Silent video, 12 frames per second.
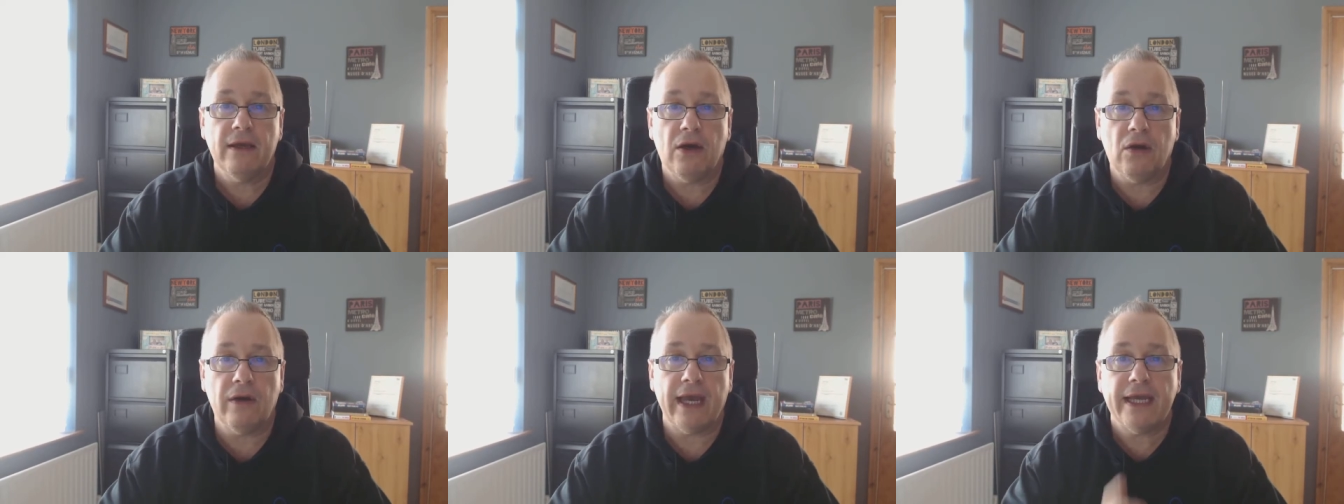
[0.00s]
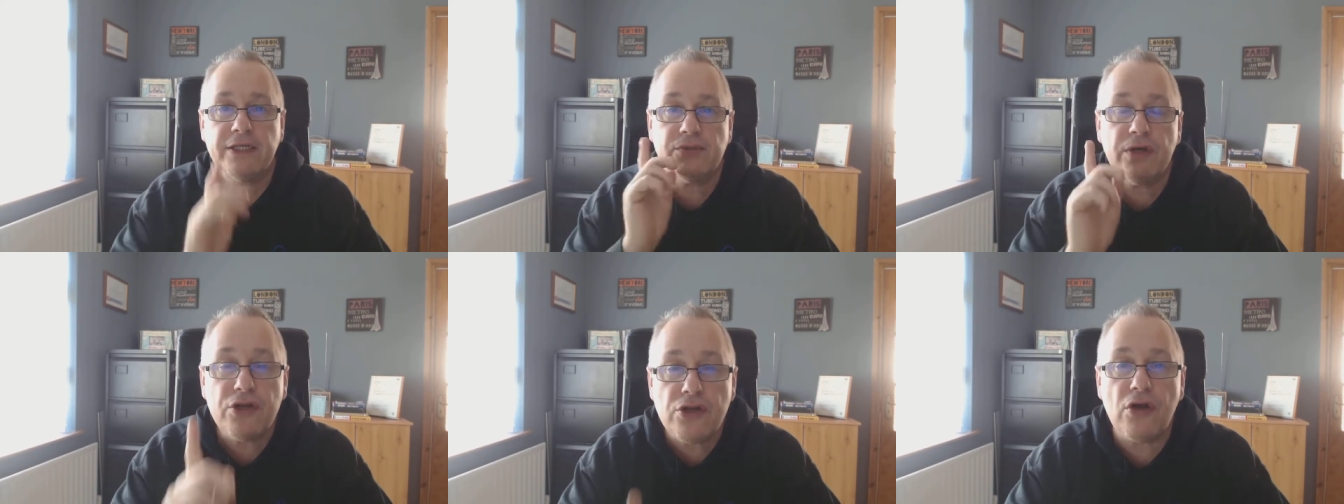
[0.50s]
Okay,
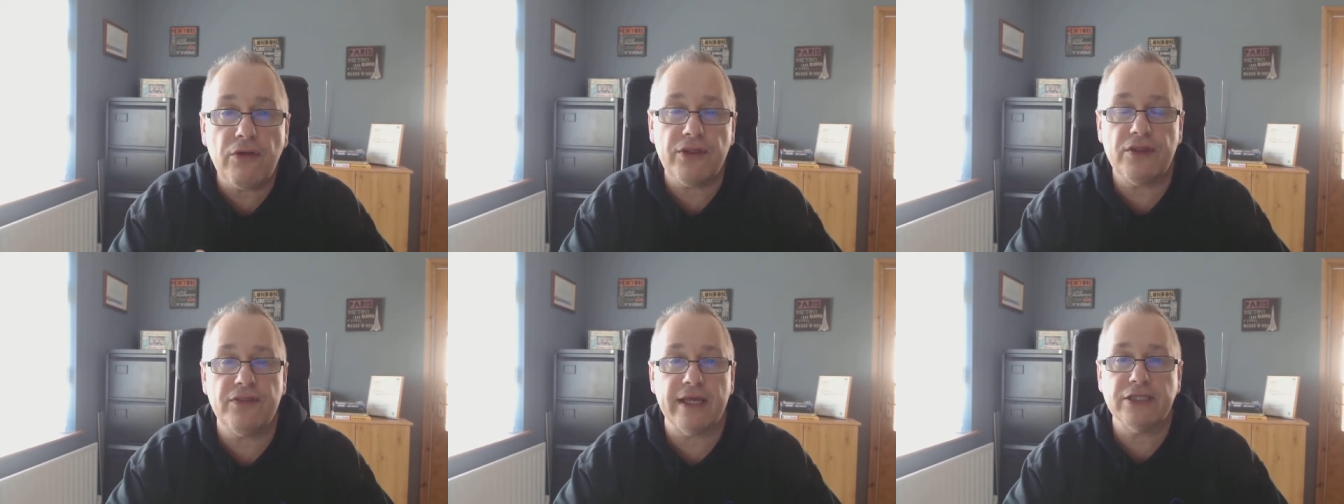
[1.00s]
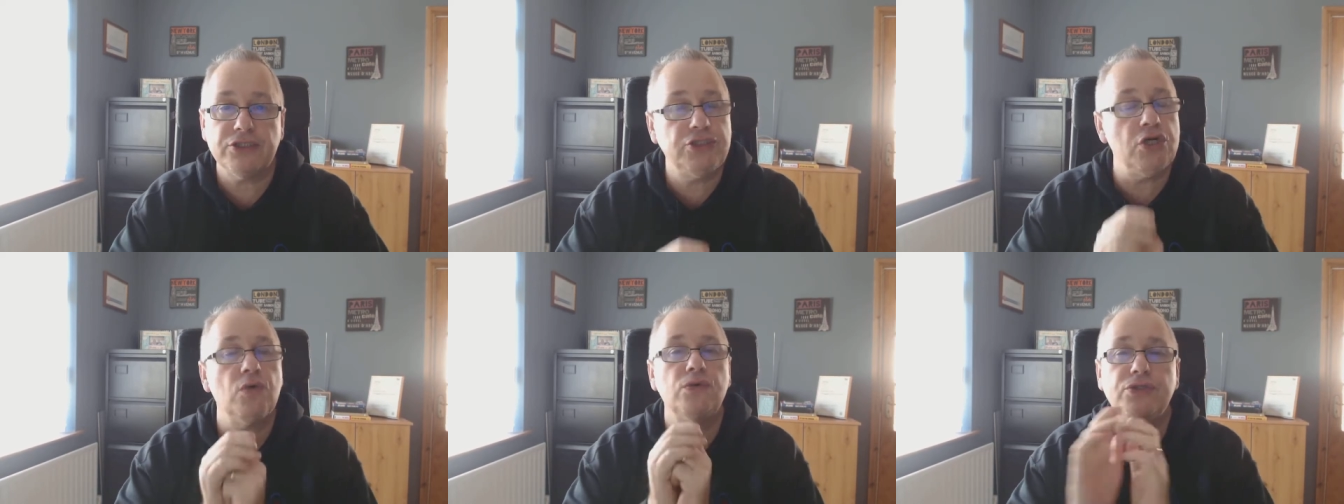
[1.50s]
do another thing.
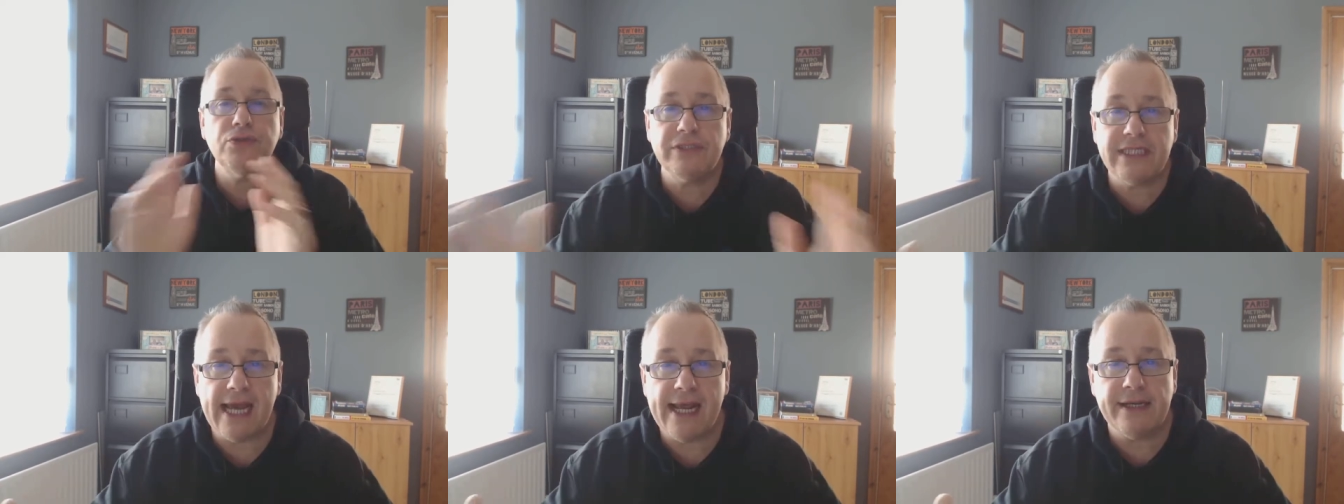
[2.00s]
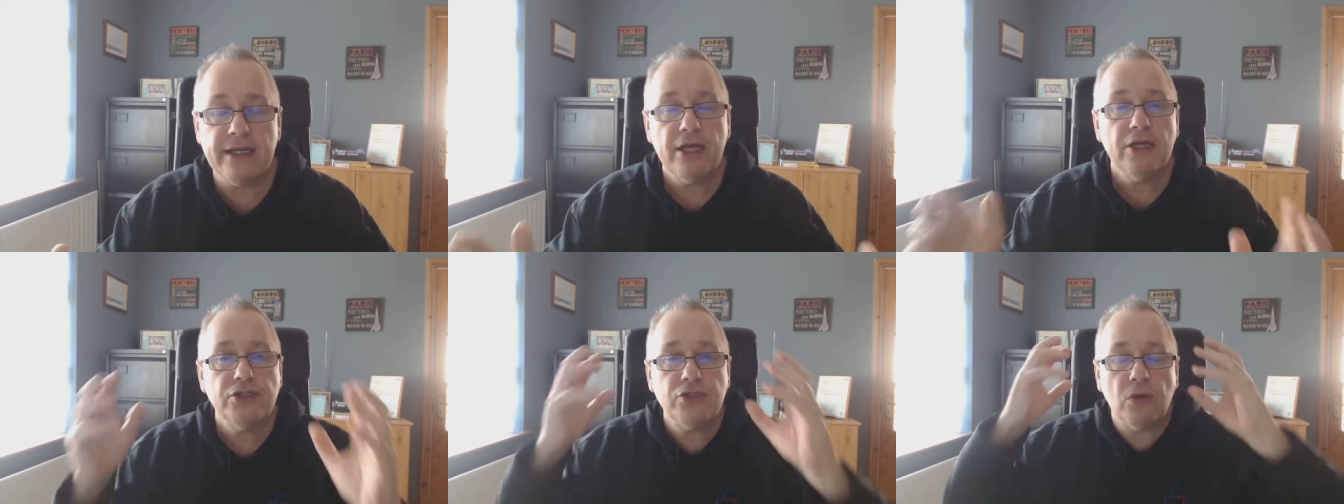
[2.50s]
Don't do 10.
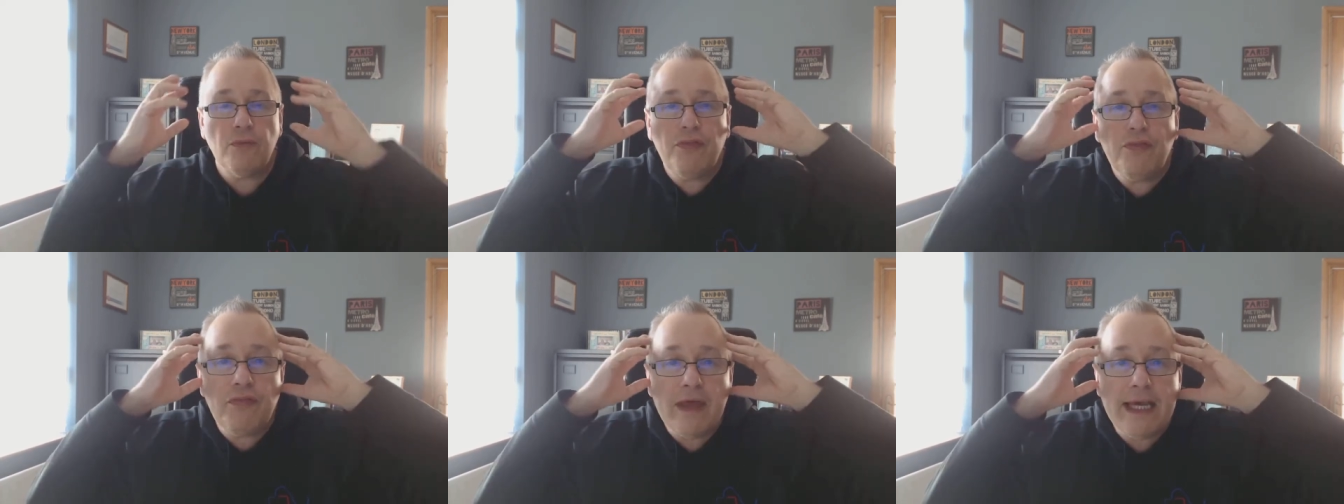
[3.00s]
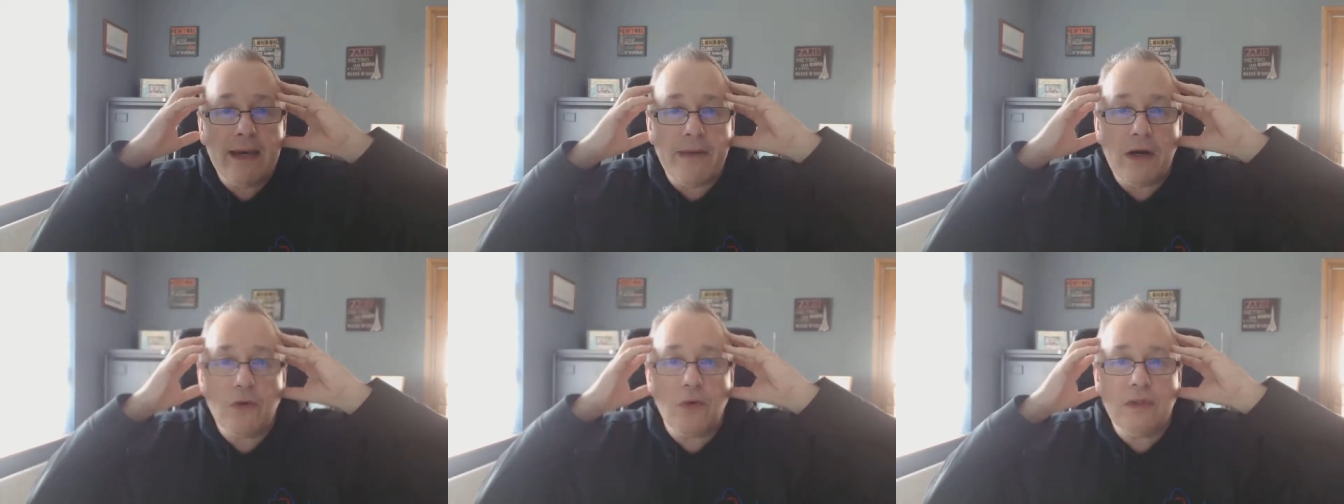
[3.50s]
Don't think
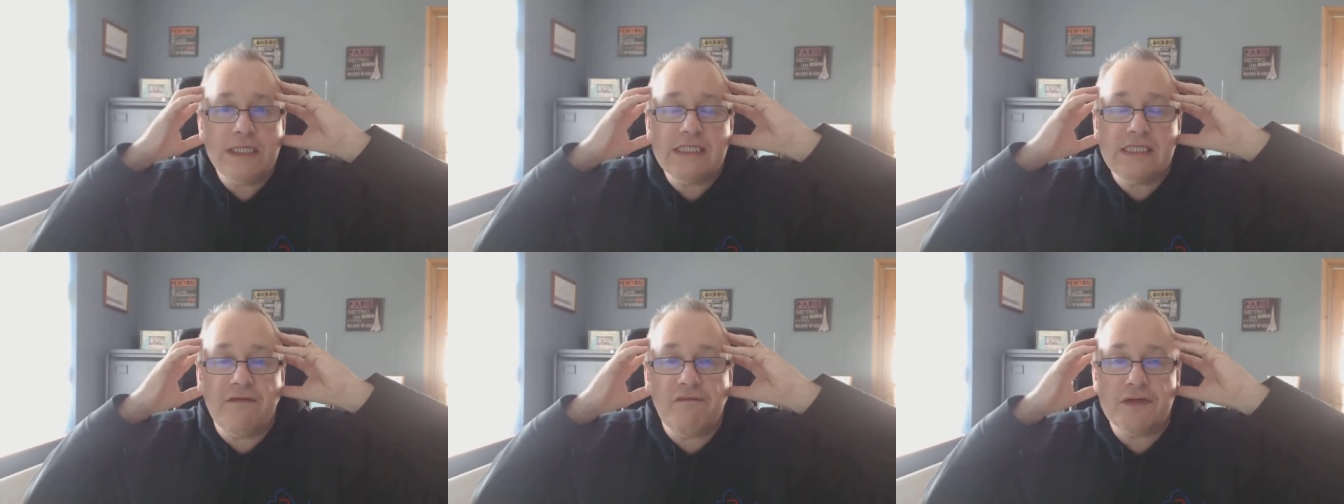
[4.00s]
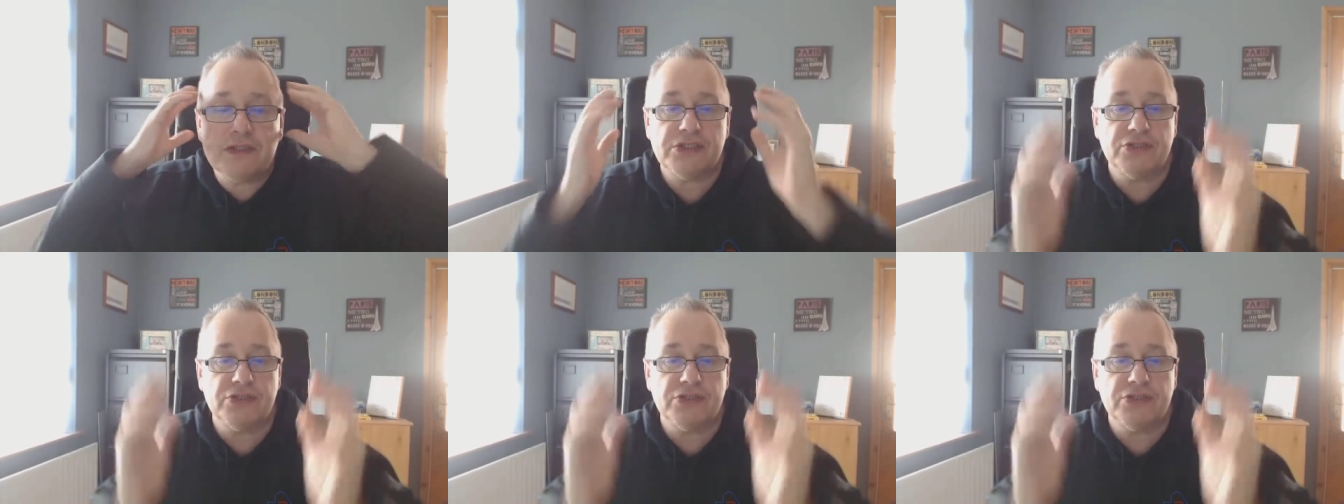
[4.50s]
about all these different